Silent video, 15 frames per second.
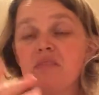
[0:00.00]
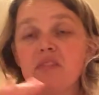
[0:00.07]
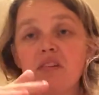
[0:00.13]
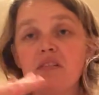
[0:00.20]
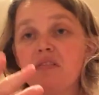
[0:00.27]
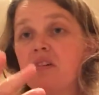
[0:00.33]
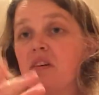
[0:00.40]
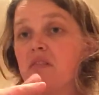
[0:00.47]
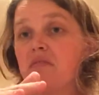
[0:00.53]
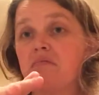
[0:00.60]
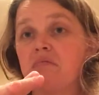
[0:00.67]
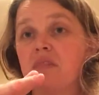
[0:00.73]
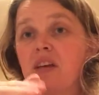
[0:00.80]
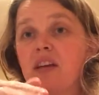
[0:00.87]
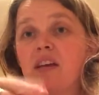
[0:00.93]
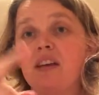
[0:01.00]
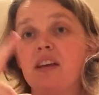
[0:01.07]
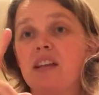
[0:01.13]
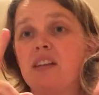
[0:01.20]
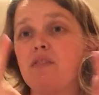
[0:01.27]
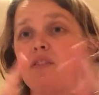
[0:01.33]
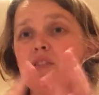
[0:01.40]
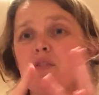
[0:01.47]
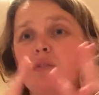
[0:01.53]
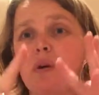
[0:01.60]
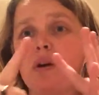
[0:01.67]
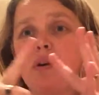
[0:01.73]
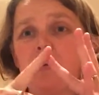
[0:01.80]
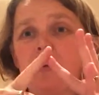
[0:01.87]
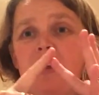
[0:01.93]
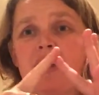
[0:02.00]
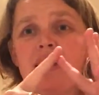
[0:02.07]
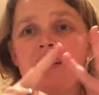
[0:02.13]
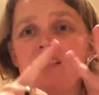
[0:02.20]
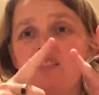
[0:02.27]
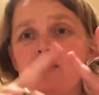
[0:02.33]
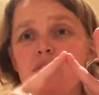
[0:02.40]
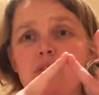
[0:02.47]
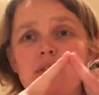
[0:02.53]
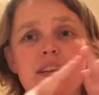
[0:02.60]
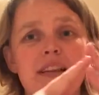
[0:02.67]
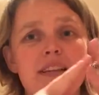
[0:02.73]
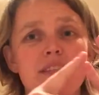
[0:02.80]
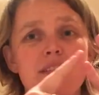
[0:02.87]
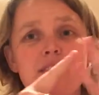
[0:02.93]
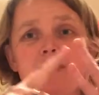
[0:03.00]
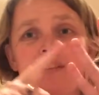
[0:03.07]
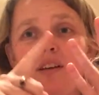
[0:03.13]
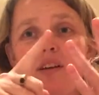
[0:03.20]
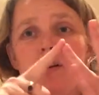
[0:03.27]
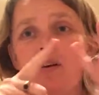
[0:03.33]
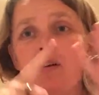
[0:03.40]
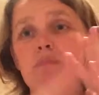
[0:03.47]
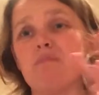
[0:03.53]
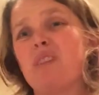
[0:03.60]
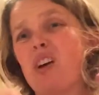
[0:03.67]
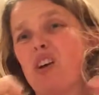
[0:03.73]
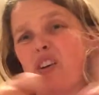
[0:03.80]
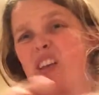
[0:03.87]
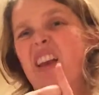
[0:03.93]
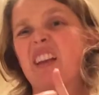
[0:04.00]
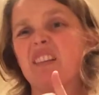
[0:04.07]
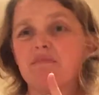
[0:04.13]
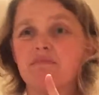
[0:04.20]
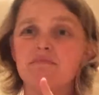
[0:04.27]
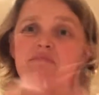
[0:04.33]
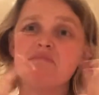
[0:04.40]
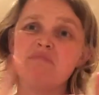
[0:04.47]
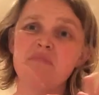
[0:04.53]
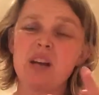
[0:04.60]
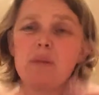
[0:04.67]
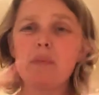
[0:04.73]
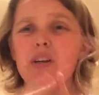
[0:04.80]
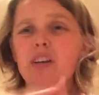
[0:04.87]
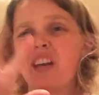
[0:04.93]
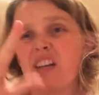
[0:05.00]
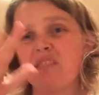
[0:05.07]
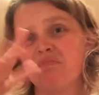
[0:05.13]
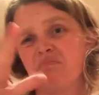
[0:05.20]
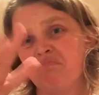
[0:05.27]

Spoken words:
And if you're going to do okay, you just do the letters okay. I'm okay.